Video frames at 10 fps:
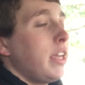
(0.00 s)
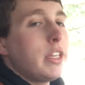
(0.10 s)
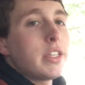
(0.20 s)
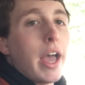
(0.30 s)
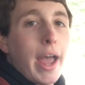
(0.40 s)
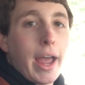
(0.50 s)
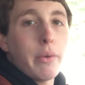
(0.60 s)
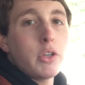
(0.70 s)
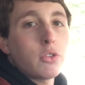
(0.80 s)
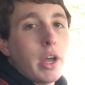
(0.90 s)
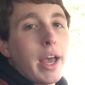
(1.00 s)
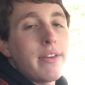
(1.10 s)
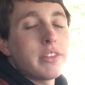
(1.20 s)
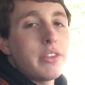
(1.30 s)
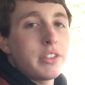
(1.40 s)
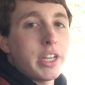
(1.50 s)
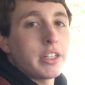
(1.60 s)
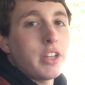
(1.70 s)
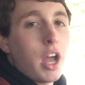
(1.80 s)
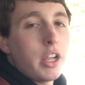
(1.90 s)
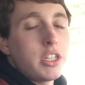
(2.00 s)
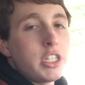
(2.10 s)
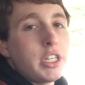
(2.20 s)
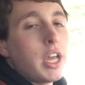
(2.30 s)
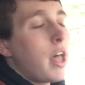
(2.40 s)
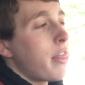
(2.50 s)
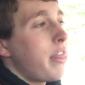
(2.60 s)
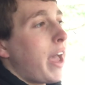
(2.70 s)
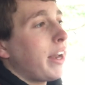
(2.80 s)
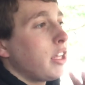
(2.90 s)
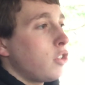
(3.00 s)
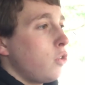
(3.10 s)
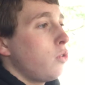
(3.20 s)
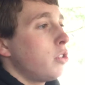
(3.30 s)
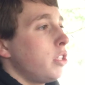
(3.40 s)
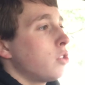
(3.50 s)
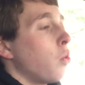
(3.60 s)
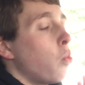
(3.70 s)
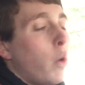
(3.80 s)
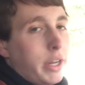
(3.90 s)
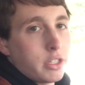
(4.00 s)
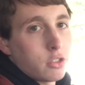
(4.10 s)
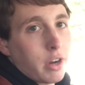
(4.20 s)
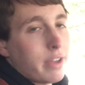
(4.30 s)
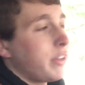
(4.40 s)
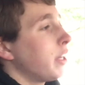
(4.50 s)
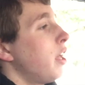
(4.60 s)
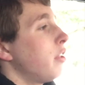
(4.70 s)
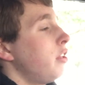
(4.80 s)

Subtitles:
is how it drives and the technology that it uses when it's driving.